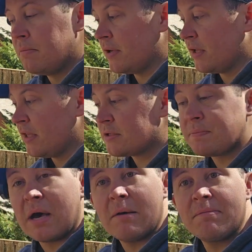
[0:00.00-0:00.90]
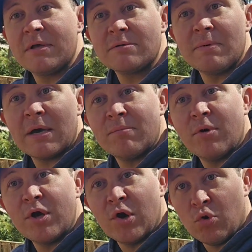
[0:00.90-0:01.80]
But let's pop this bad
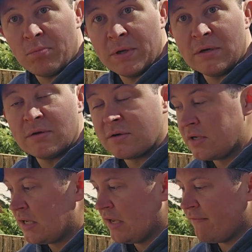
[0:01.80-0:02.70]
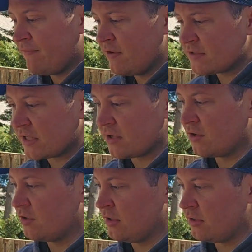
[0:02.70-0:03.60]
boy open. It feels like a
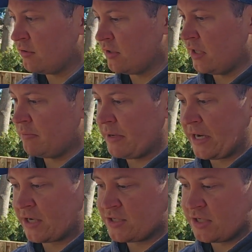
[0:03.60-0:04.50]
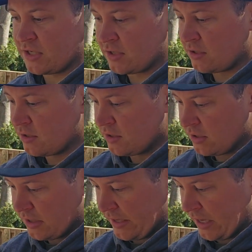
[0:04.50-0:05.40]
good little package here.
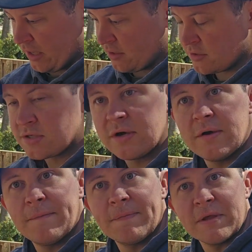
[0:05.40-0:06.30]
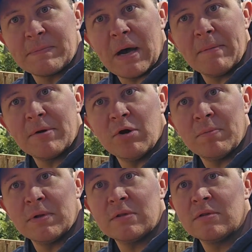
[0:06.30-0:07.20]
And let's pop it
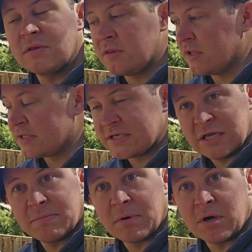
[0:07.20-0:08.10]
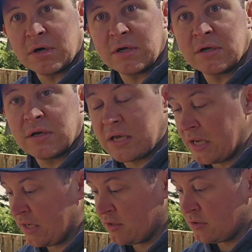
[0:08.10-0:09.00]
open. Let's get it burning.
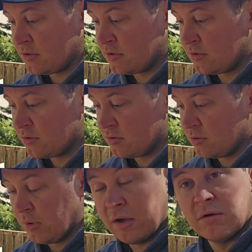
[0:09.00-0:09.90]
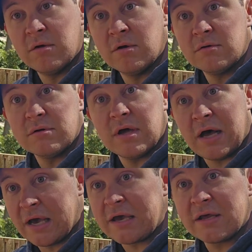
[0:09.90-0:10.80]
And, well,
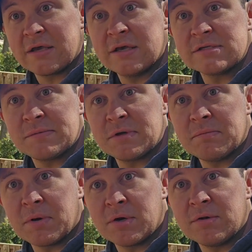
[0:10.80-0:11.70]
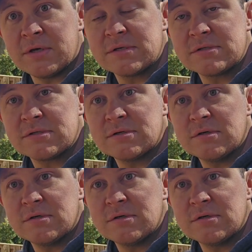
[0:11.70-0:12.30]
I gotta get something to burn this.